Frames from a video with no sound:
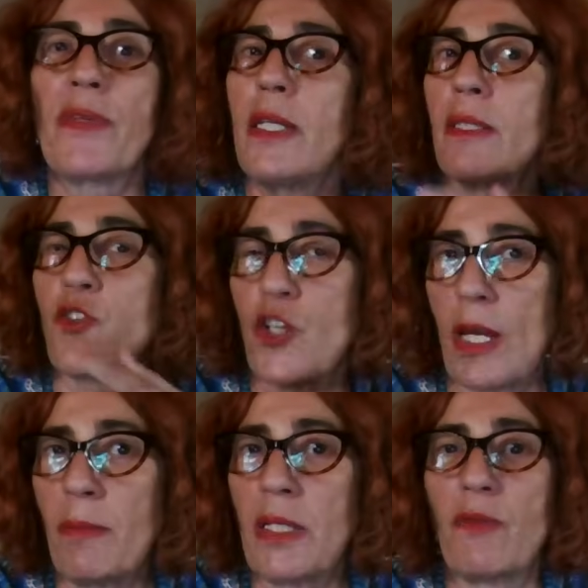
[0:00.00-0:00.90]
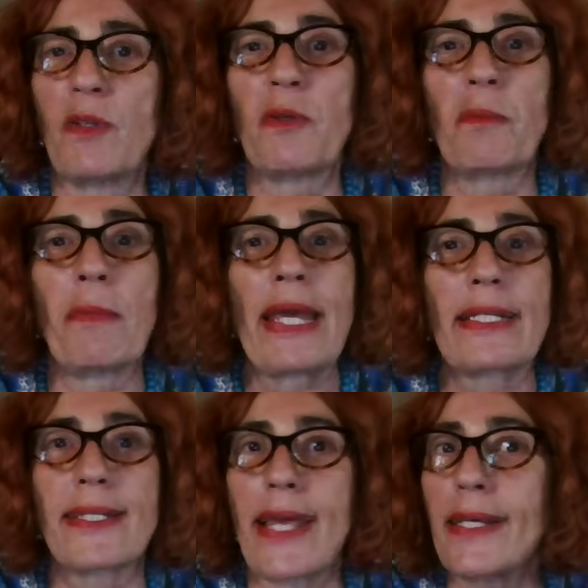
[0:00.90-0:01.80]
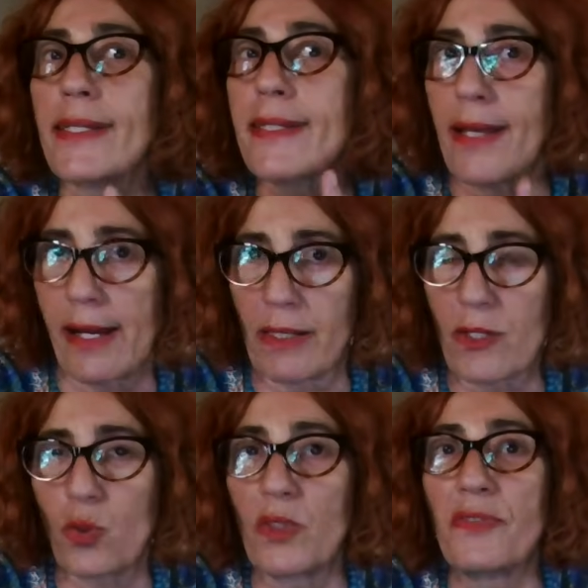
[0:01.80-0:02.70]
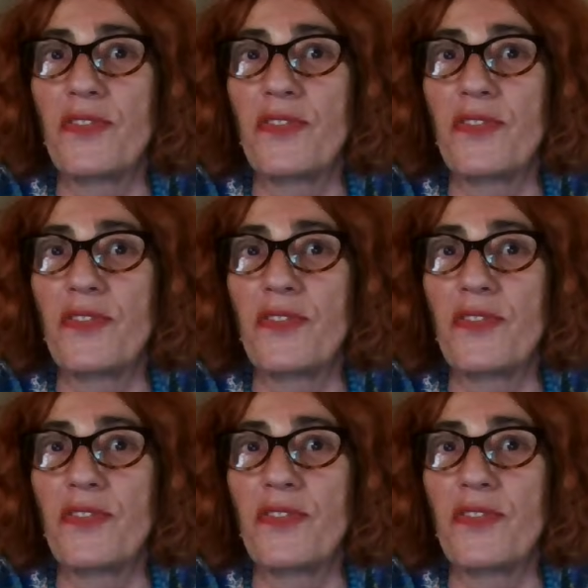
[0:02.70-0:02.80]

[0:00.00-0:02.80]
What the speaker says: in Gemini will make sextiles to the